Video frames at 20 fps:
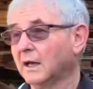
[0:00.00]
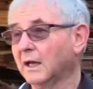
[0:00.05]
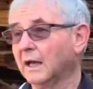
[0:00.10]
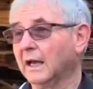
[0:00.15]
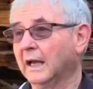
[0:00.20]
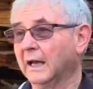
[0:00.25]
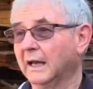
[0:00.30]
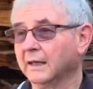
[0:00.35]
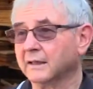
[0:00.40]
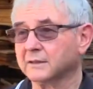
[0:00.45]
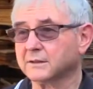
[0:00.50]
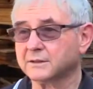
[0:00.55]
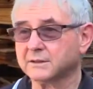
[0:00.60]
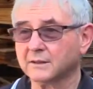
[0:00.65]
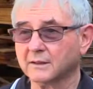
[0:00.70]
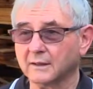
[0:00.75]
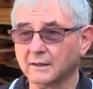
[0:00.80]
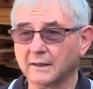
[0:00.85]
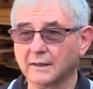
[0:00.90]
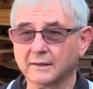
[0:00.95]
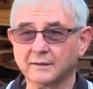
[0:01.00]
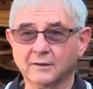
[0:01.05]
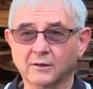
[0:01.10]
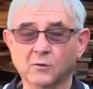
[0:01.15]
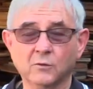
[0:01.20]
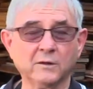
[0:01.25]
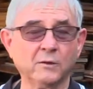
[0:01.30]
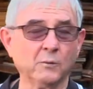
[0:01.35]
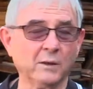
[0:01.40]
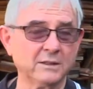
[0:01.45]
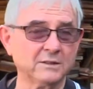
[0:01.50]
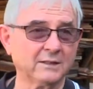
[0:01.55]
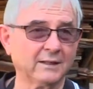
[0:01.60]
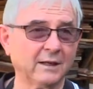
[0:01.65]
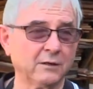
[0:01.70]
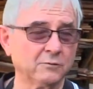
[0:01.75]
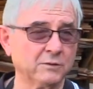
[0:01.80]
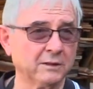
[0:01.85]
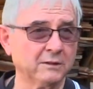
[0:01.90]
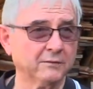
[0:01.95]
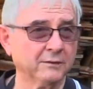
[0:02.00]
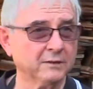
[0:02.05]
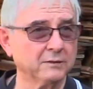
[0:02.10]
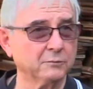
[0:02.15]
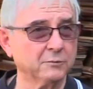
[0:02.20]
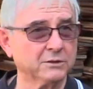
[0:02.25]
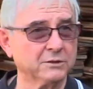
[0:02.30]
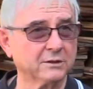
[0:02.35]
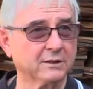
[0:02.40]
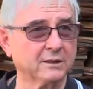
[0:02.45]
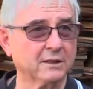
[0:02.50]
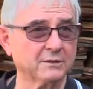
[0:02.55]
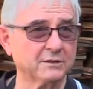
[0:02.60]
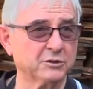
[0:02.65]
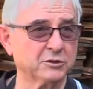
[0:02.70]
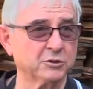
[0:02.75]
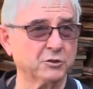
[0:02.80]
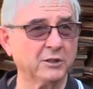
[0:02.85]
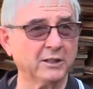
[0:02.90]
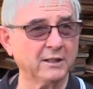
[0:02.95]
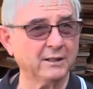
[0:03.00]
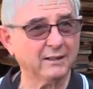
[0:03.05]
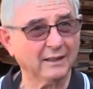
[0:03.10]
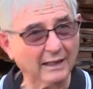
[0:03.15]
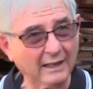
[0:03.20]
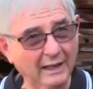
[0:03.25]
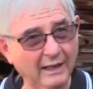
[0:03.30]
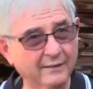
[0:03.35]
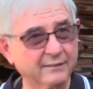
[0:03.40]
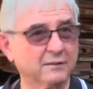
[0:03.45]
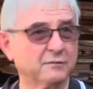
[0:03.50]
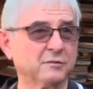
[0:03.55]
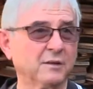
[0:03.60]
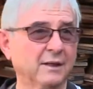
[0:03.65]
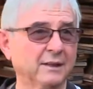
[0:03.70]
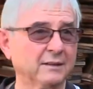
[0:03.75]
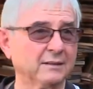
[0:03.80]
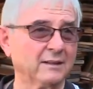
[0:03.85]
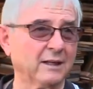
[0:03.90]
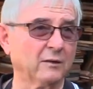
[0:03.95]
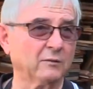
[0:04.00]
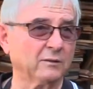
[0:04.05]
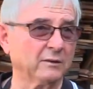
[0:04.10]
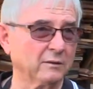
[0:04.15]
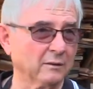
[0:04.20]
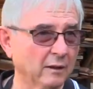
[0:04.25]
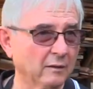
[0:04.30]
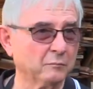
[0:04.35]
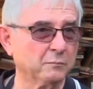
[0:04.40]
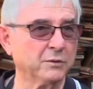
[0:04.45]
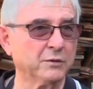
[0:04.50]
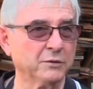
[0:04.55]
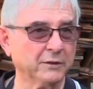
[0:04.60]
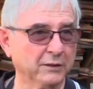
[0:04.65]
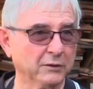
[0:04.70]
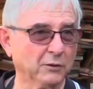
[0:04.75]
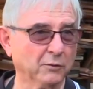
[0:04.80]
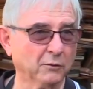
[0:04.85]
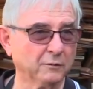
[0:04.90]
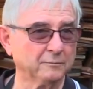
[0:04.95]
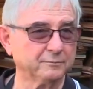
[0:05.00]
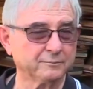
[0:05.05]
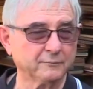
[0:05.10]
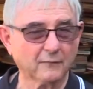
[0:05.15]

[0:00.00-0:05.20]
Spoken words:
And the only way to get rid of it was to cut the tree and the vine down and burn it all.